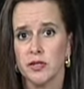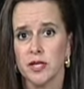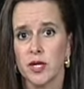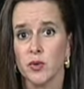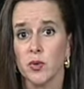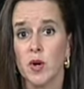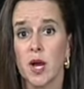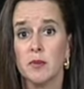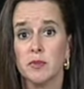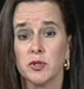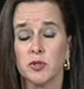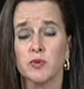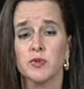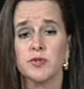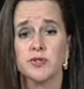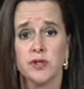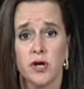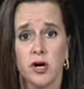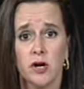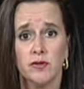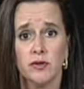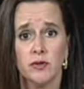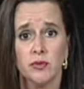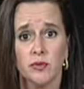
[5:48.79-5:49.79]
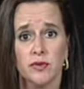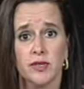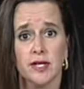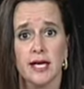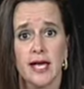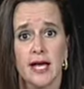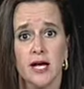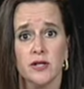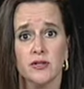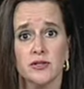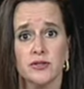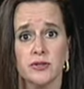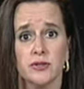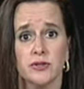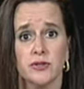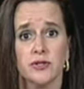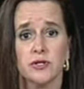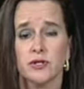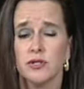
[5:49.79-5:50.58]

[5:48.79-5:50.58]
They were able to resolve it with the counselors.